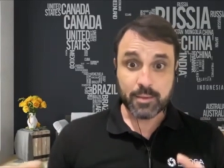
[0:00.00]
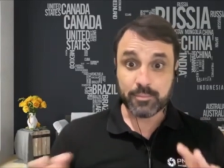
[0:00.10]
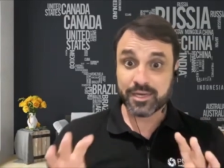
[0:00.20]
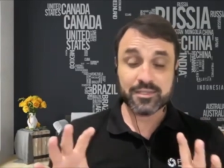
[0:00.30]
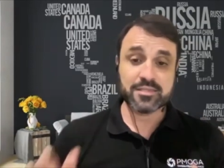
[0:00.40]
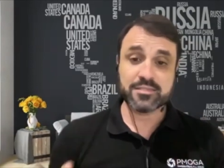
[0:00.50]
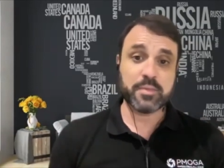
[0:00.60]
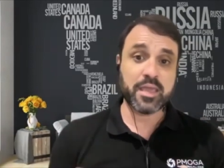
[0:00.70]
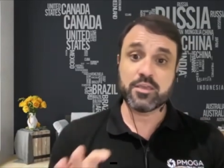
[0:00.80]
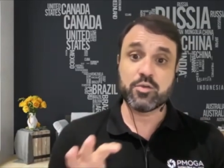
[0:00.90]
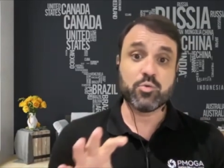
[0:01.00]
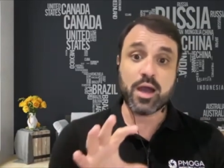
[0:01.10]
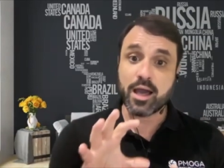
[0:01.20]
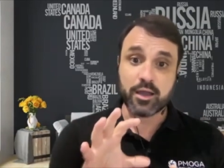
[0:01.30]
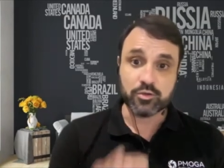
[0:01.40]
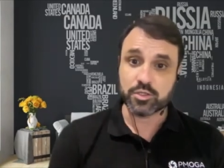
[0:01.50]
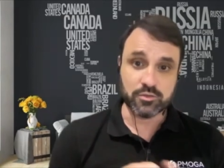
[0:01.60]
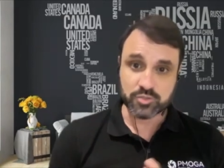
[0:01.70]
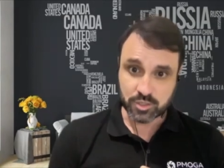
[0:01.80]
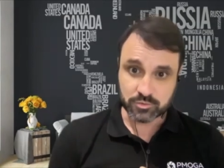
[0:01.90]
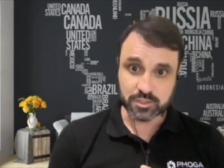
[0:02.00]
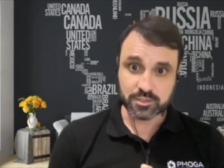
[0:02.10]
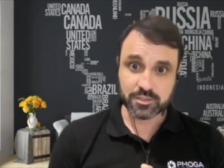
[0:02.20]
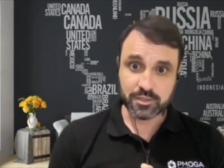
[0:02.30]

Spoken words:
but it doesn't make you a good consultant.